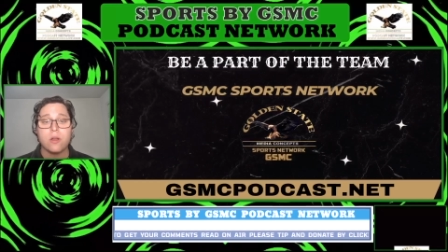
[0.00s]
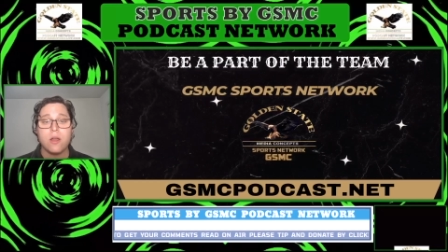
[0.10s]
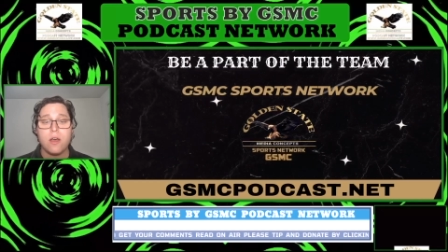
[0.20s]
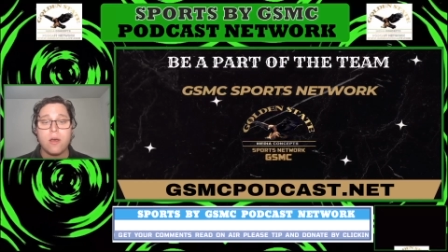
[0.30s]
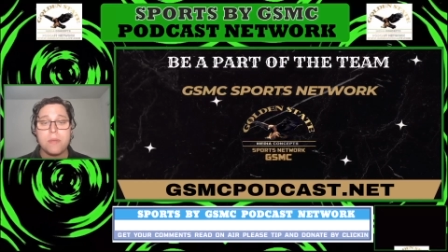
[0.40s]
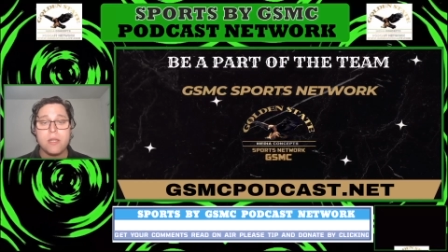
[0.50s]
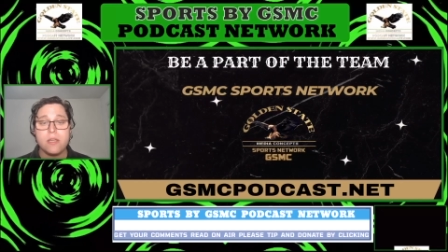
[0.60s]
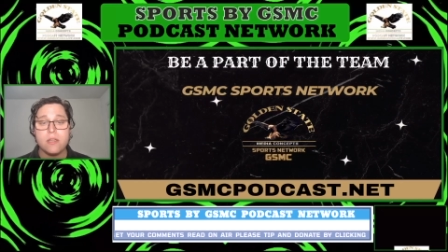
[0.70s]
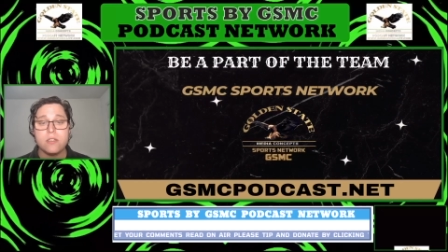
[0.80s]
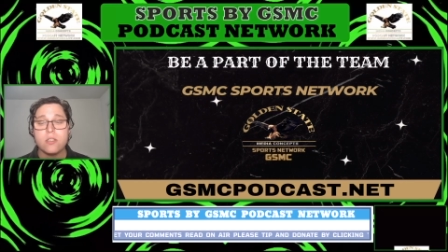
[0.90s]
uh,
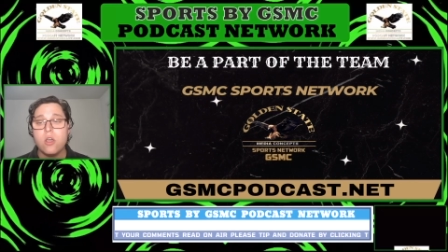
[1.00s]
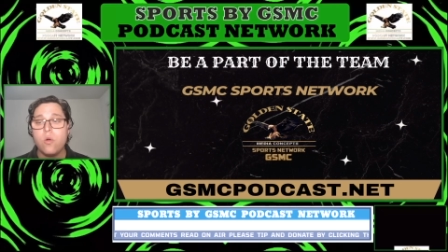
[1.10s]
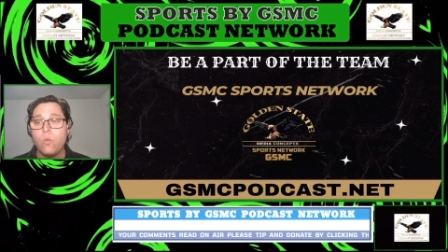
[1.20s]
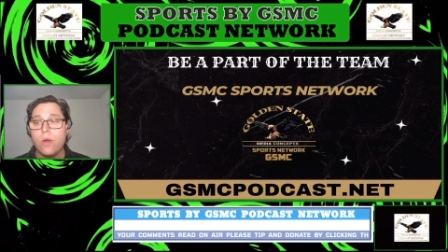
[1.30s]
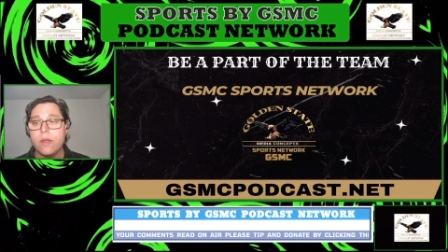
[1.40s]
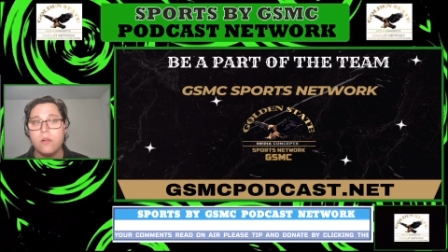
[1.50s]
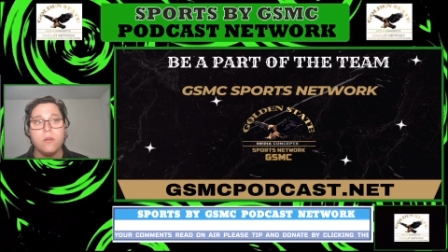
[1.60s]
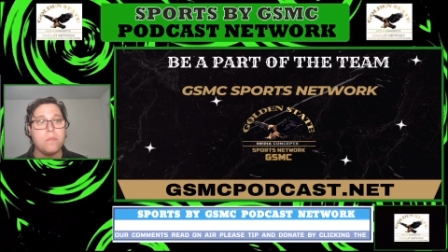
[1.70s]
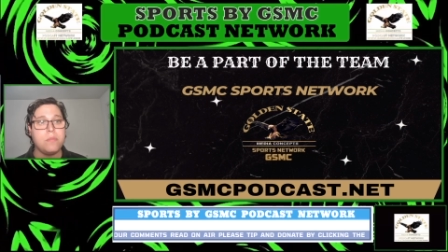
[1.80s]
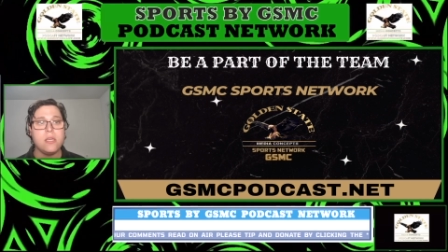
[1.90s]
opinions will
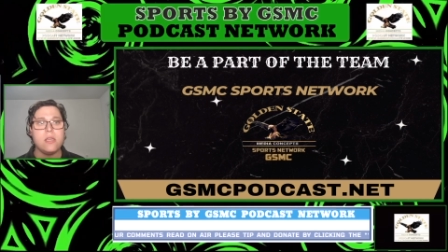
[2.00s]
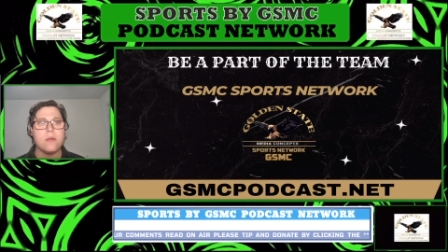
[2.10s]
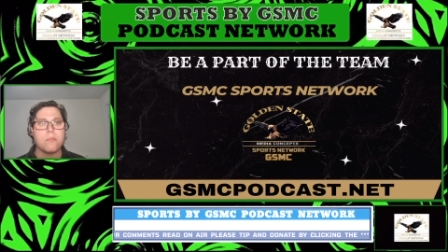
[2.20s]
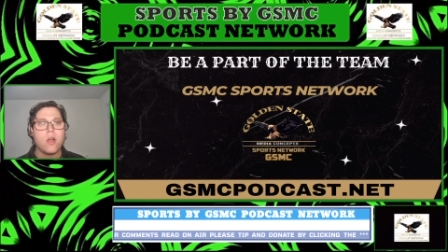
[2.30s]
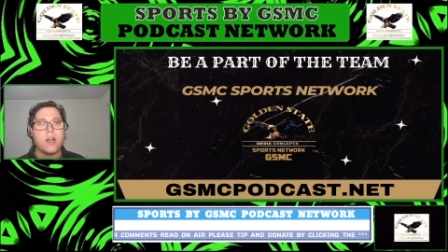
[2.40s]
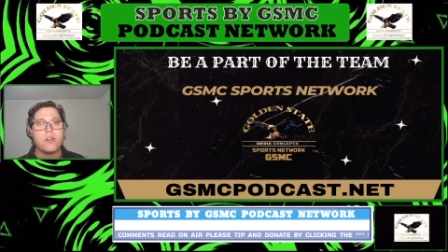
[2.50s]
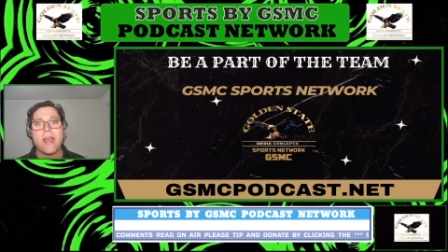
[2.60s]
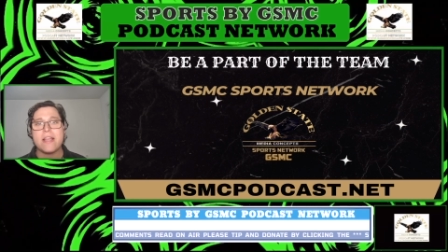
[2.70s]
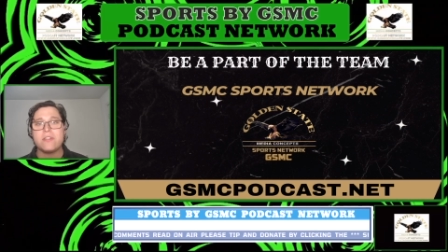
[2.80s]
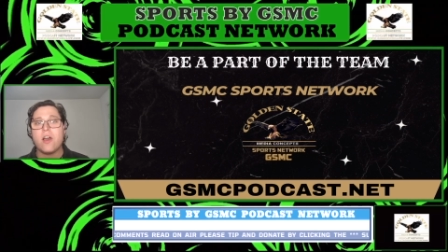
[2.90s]
be
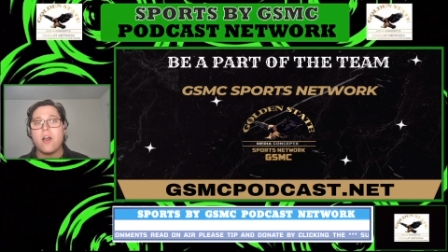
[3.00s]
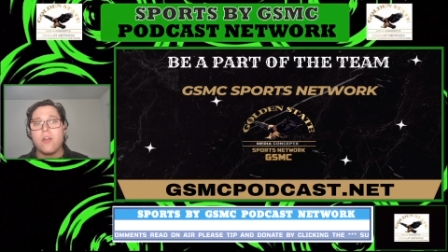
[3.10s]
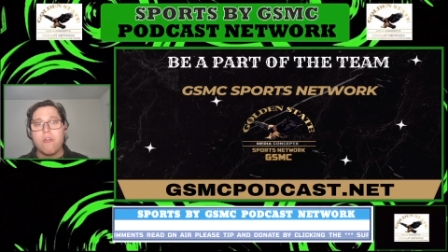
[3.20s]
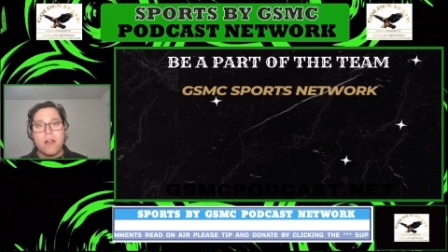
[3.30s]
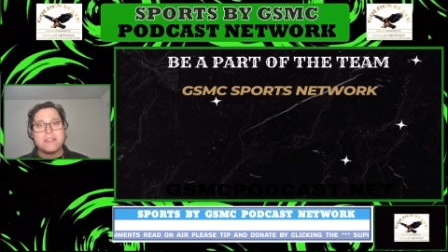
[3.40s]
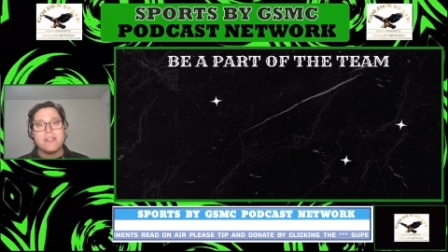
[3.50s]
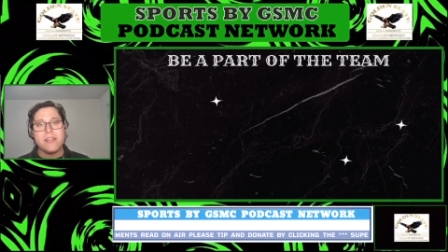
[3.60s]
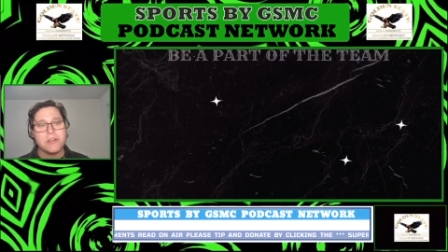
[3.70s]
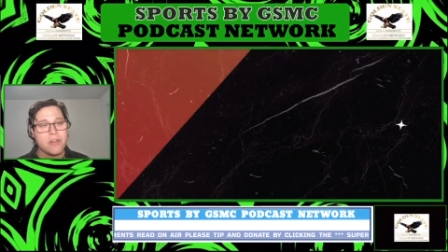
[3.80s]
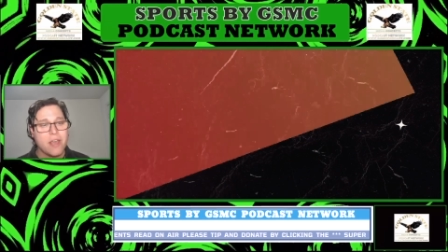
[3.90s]
broadcast across the
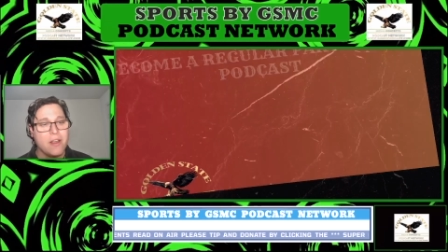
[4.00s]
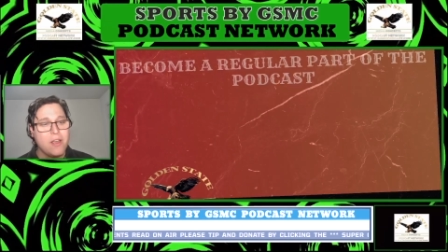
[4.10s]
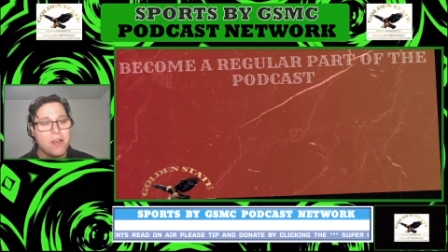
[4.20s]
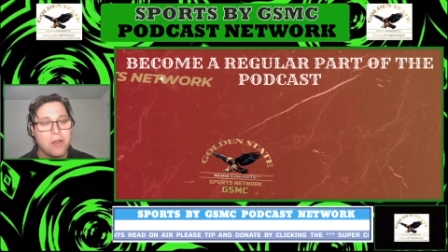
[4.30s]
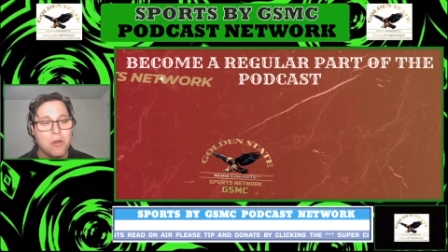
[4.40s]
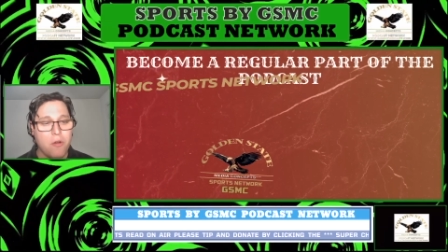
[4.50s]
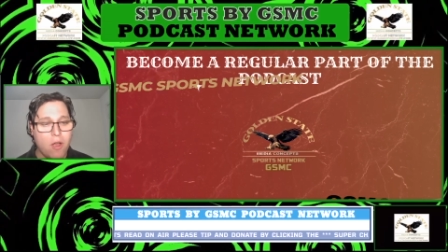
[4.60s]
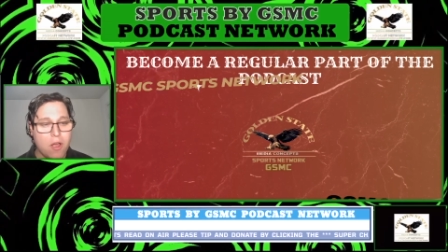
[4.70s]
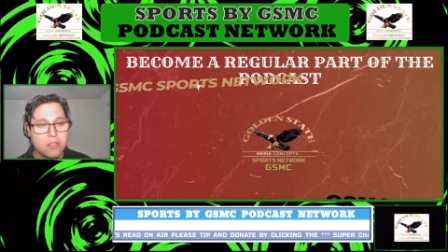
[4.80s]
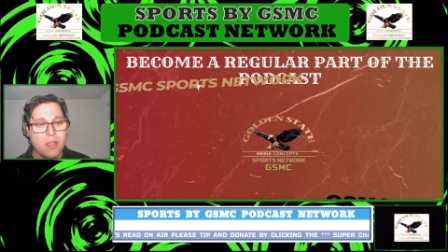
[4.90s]
internet,
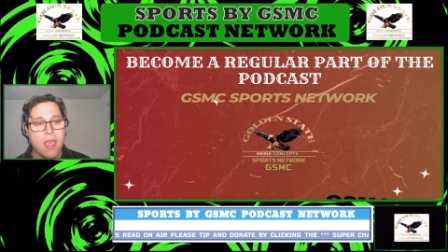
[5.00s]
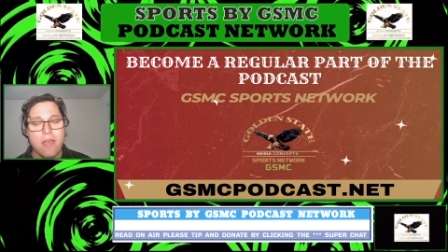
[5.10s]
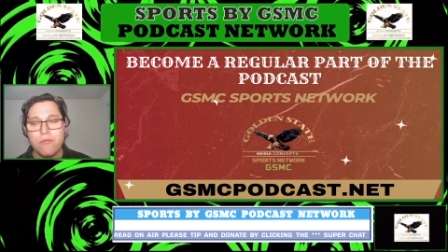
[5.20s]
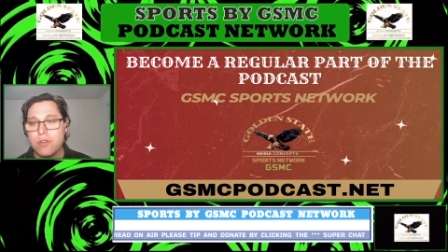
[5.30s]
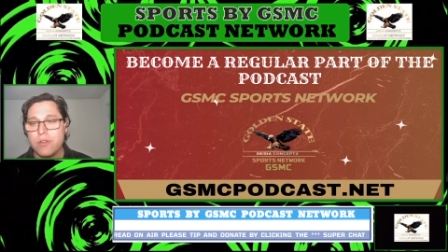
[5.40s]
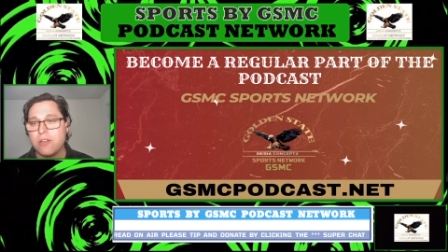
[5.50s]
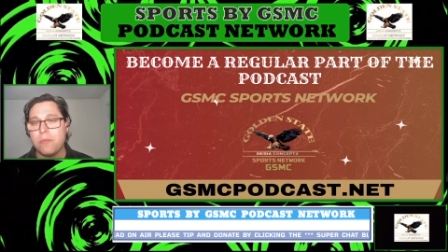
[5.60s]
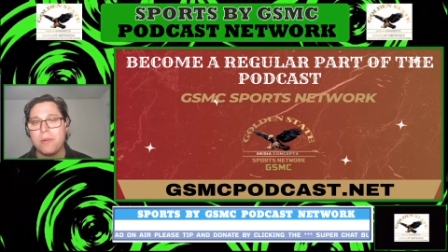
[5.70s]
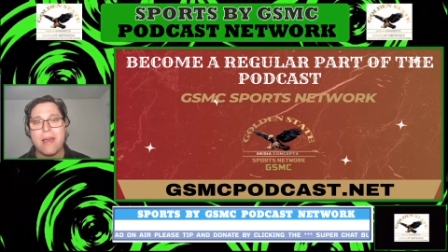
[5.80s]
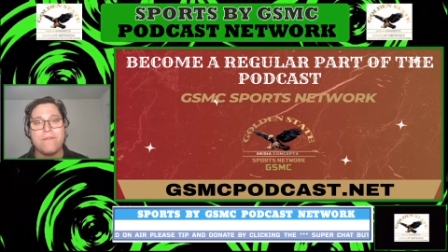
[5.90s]
across every single
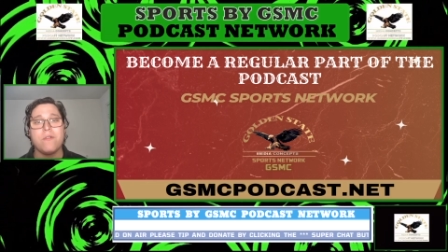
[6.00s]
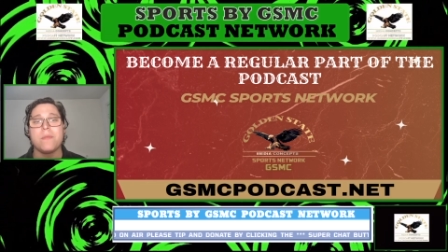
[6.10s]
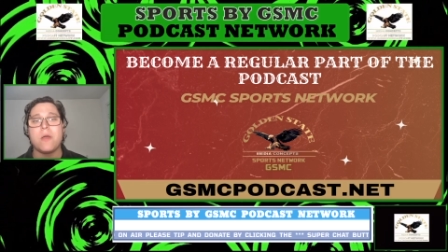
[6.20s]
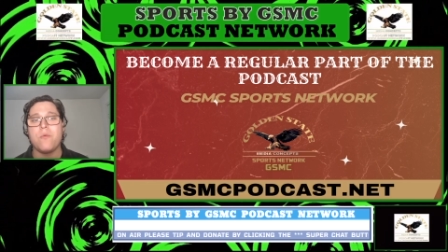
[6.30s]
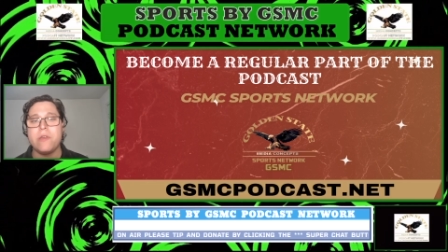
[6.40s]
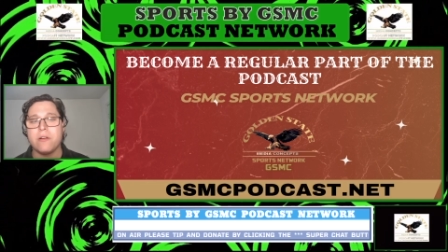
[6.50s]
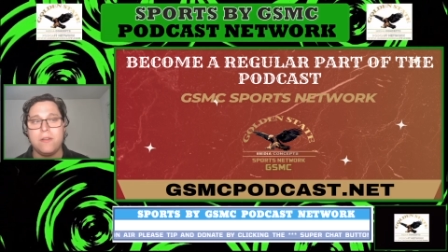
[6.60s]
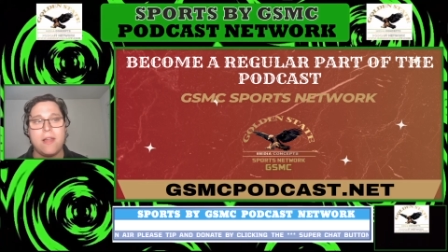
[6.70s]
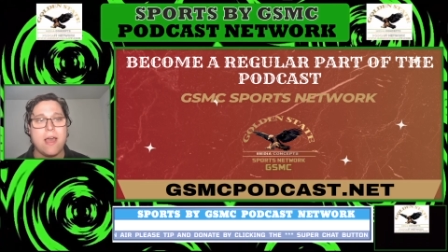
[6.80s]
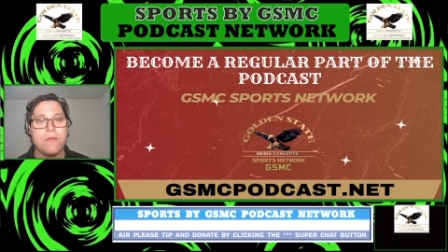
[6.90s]
platform that we are
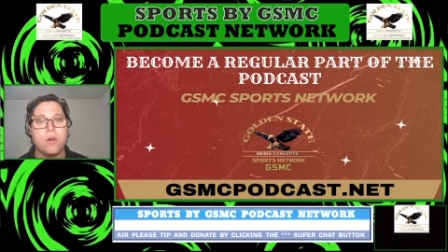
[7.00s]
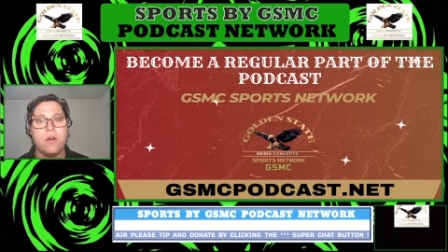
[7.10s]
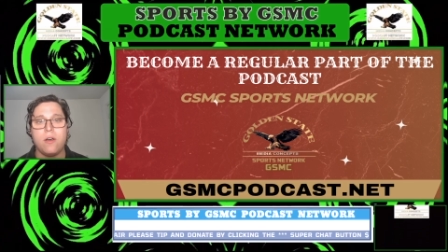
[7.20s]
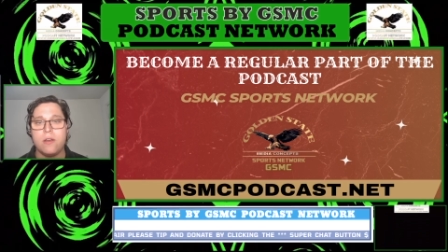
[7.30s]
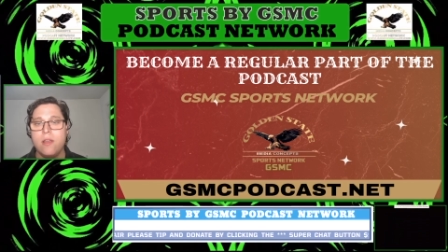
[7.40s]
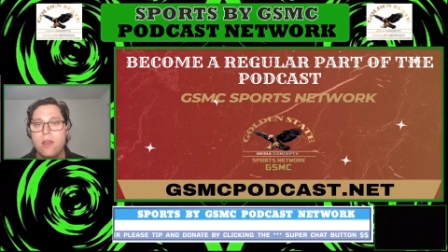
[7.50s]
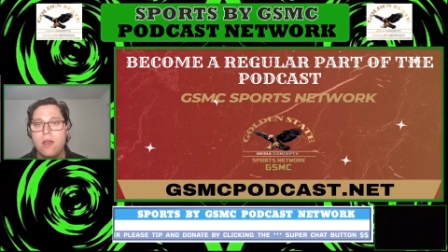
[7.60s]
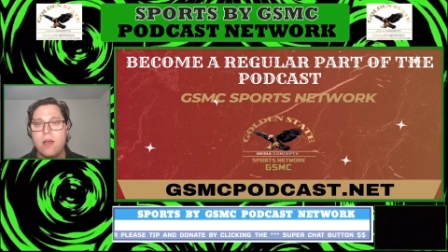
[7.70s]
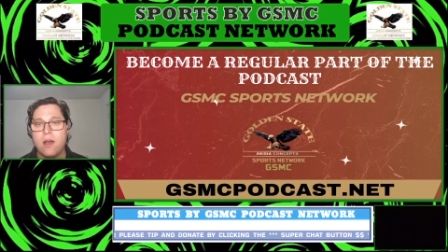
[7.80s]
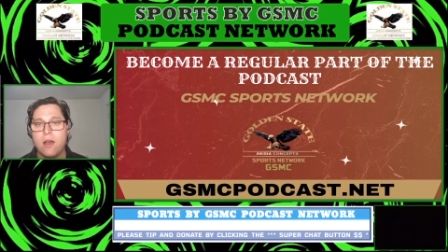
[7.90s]
live on,
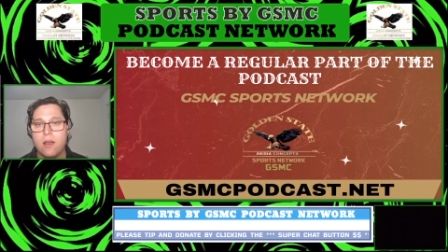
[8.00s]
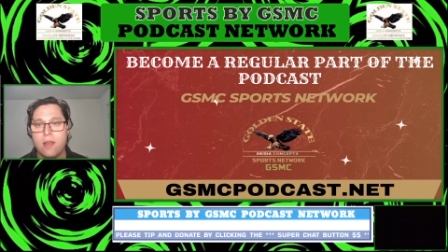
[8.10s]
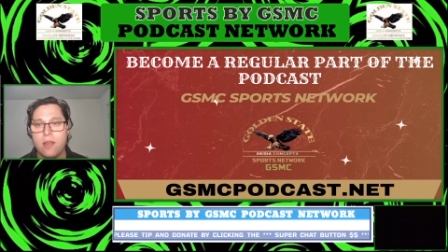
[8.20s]
uh,